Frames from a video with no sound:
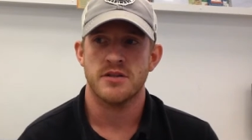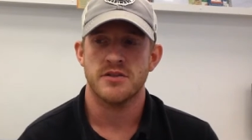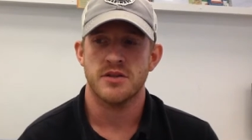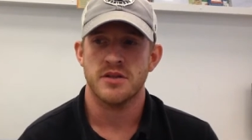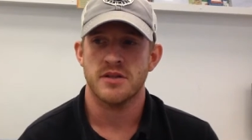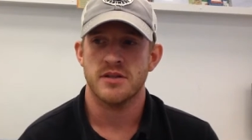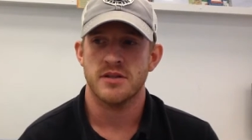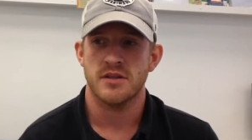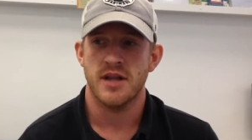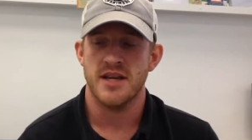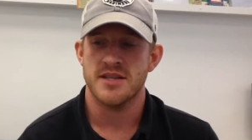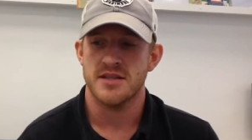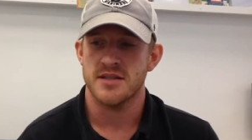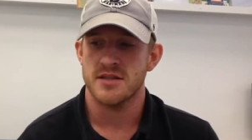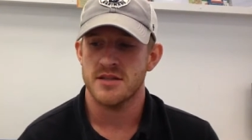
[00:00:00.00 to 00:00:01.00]
certain
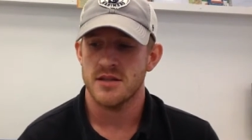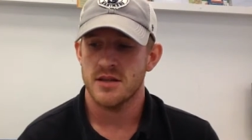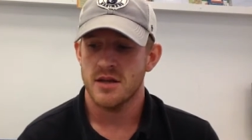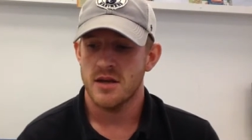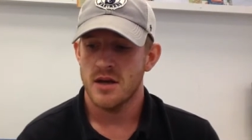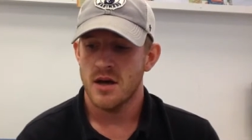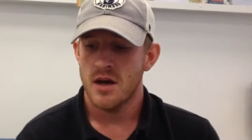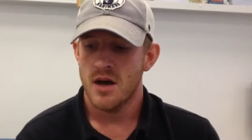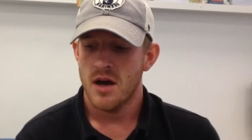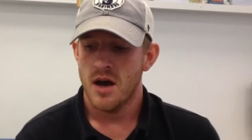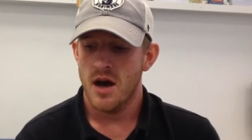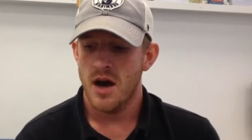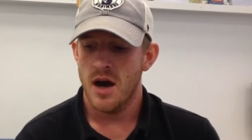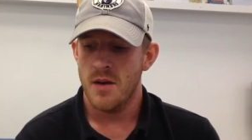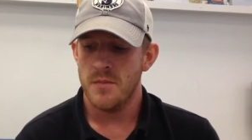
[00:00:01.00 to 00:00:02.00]
lessons.
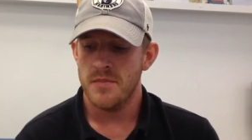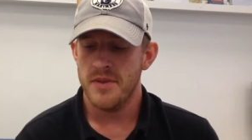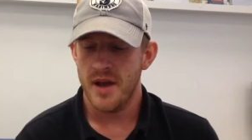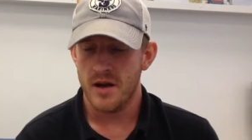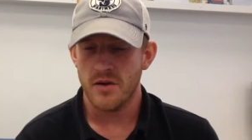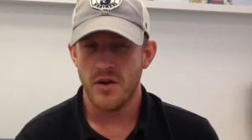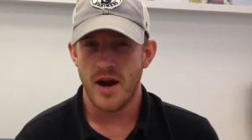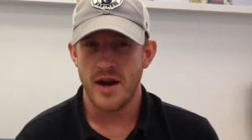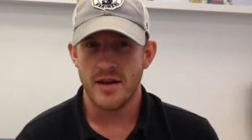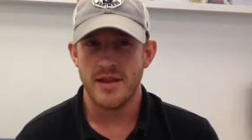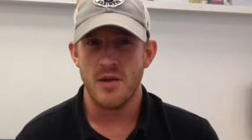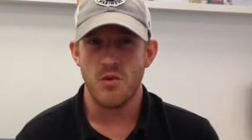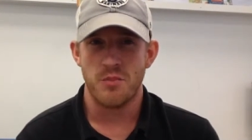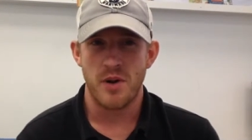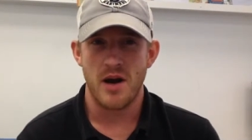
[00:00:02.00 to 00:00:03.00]
Now, granted, they
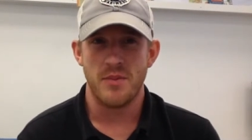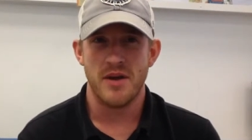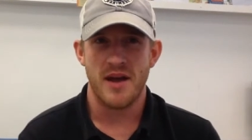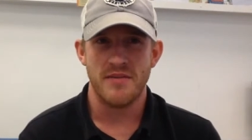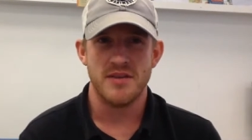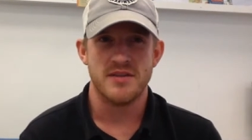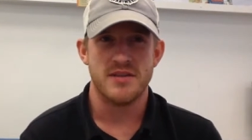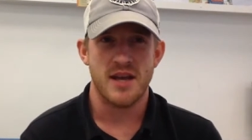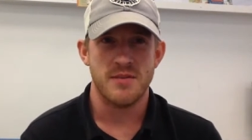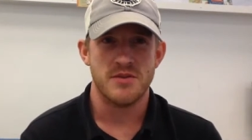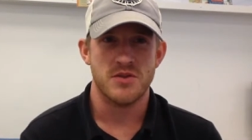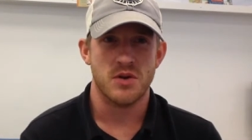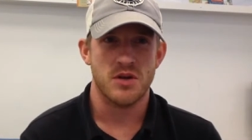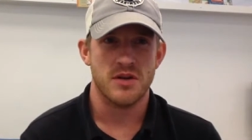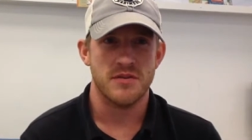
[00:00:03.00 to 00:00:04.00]
would probably have the same
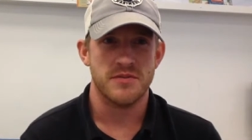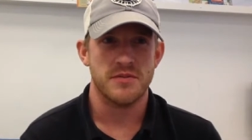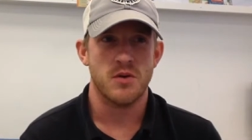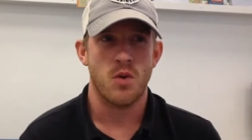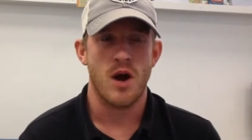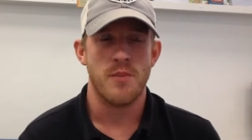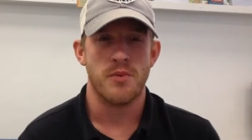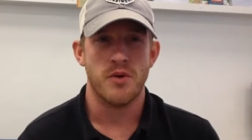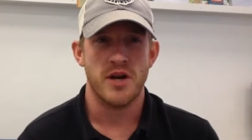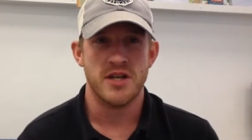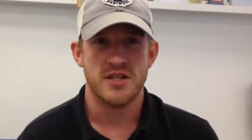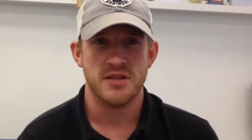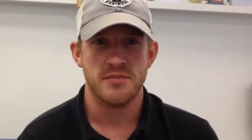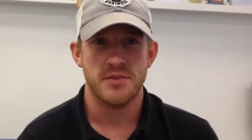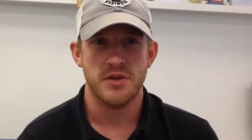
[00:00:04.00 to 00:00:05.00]
sort of
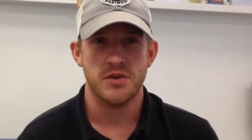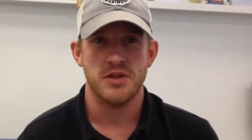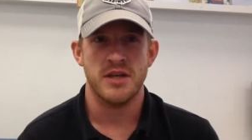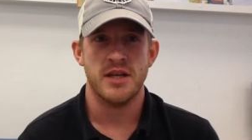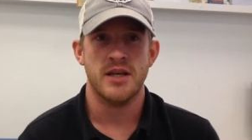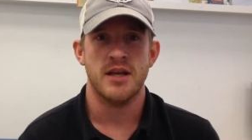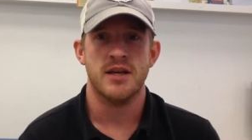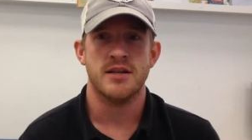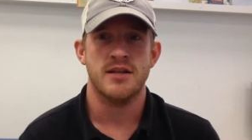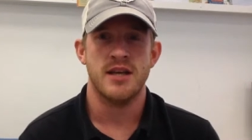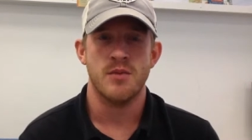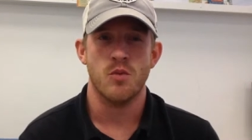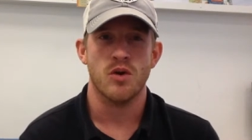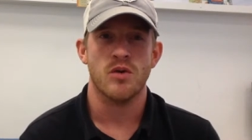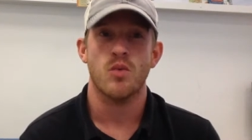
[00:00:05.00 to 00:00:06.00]
cooperation, building,
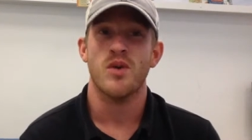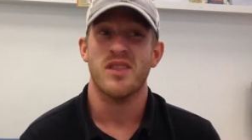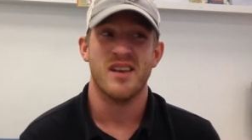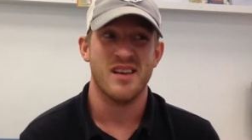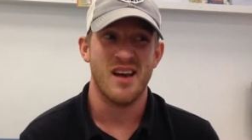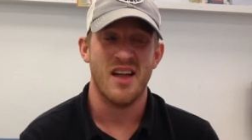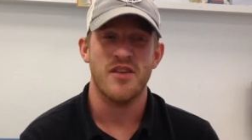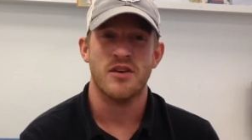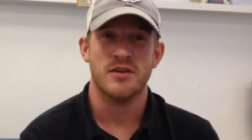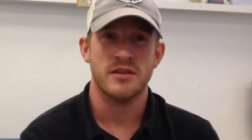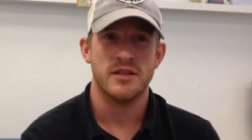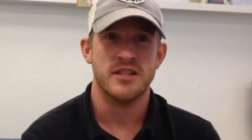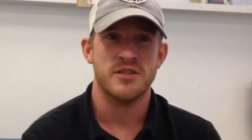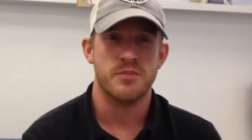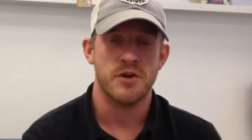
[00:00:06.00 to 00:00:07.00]
teamwork within other
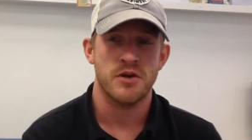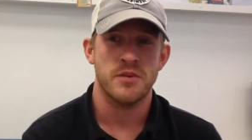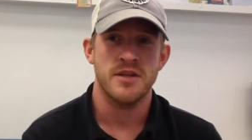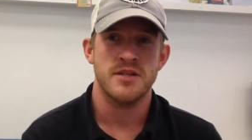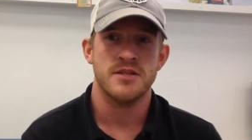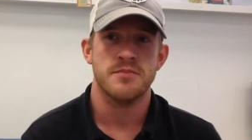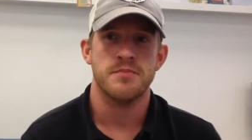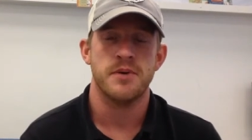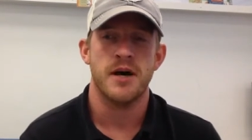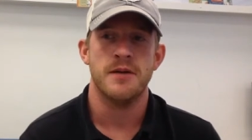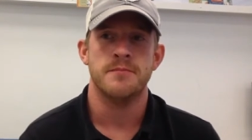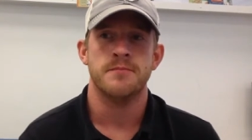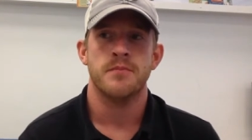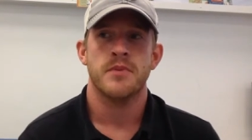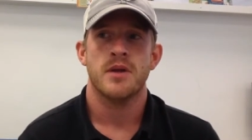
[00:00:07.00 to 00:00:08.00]
experiments,
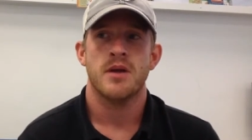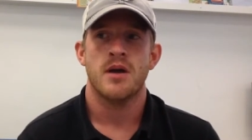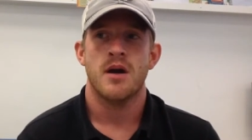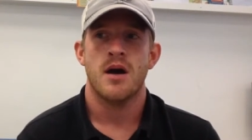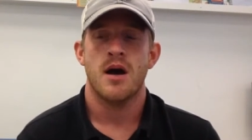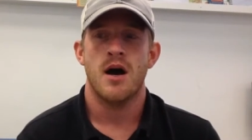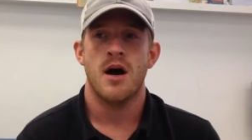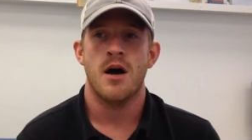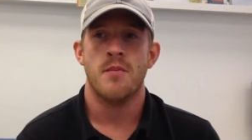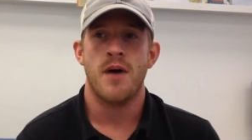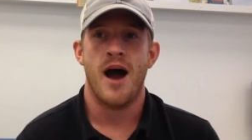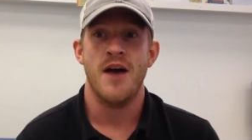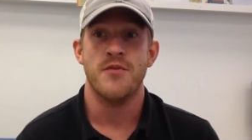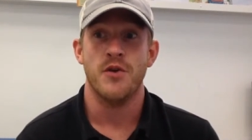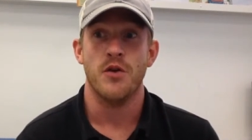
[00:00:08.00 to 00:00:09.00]
but
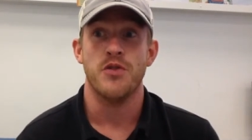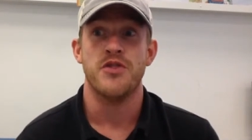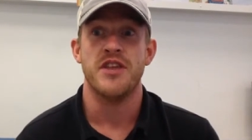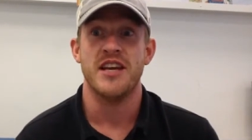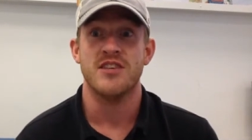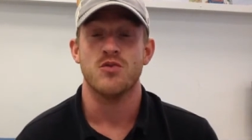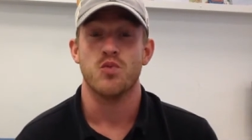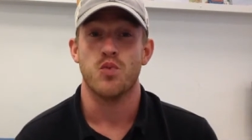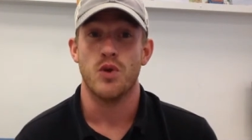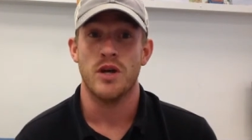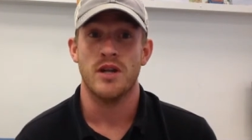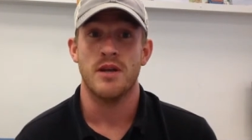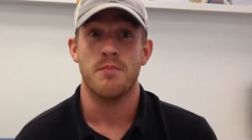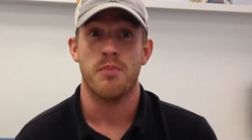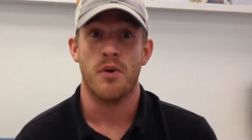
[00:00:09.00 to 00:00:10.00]
I felt this
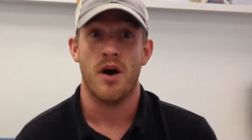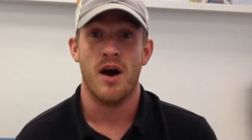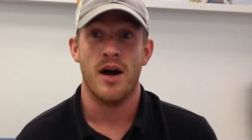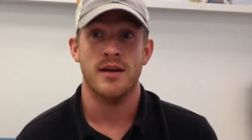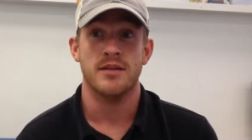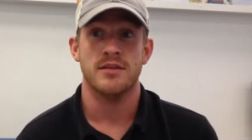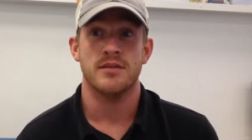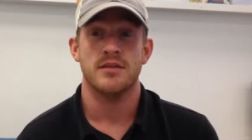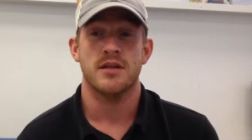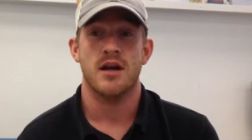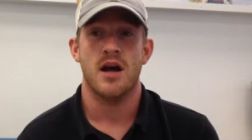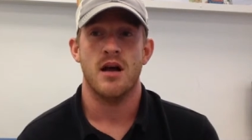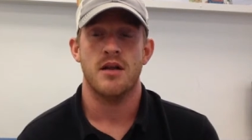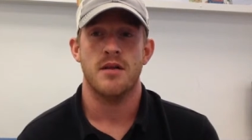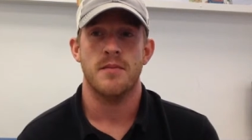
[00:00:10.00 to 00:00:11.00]
really brought
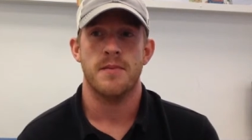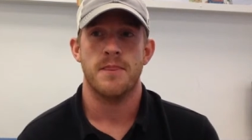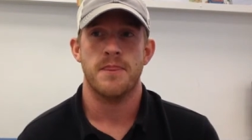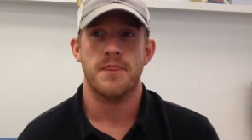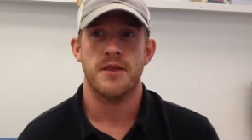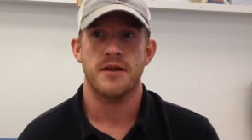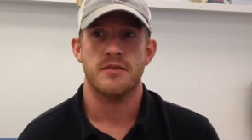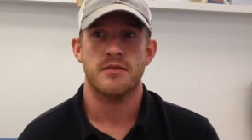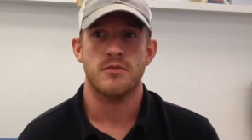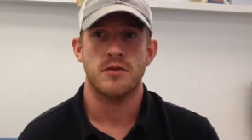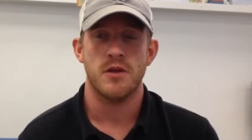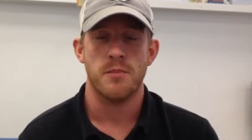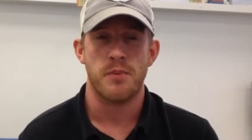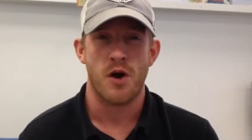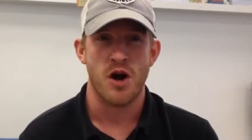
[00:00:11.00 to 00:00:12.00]

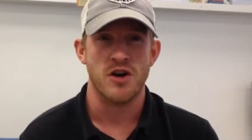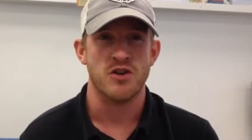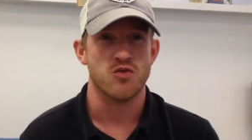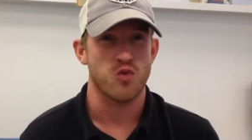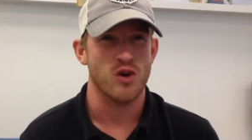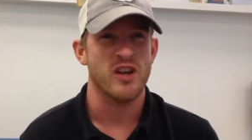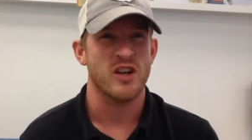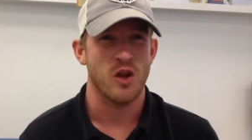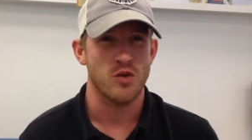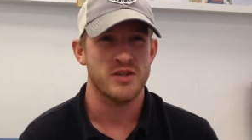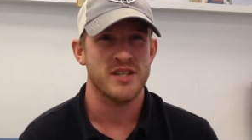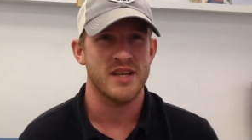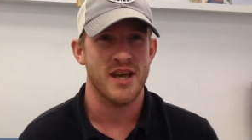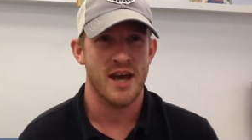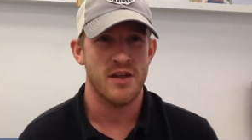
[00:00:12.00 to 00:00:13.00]
the partners really close
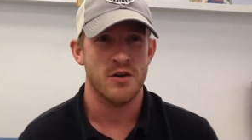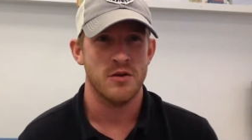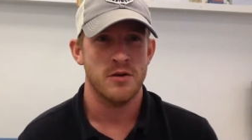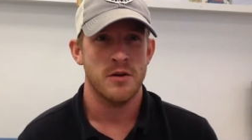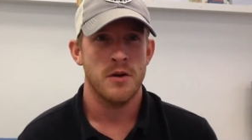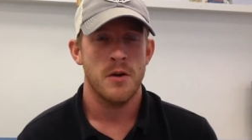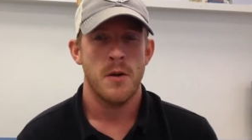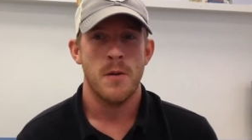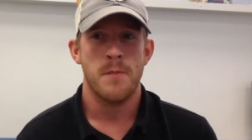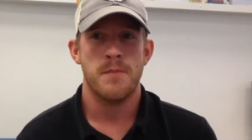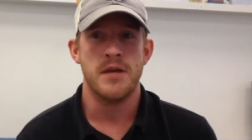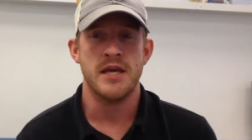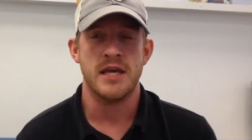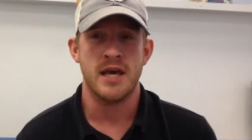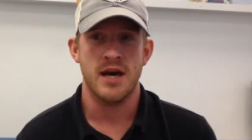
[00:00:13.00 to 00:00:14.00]
together
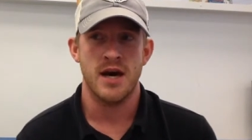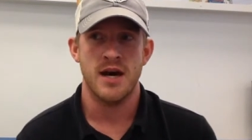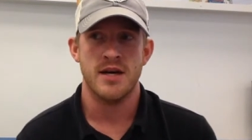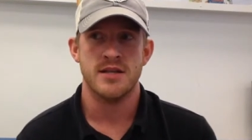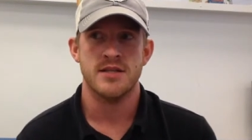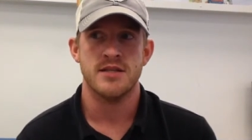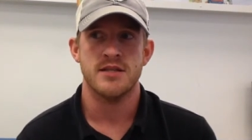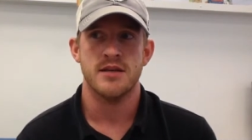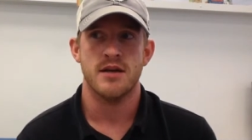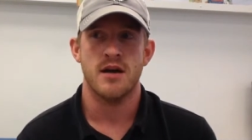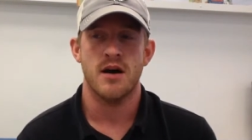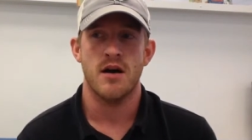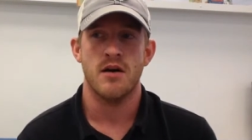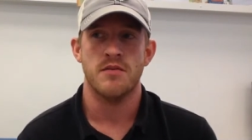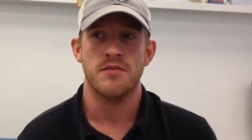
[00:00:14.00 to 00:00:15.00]
because
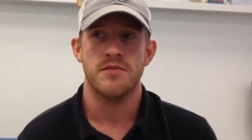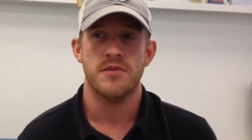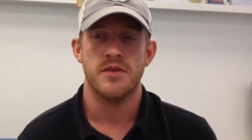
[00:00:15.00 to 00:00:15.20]
of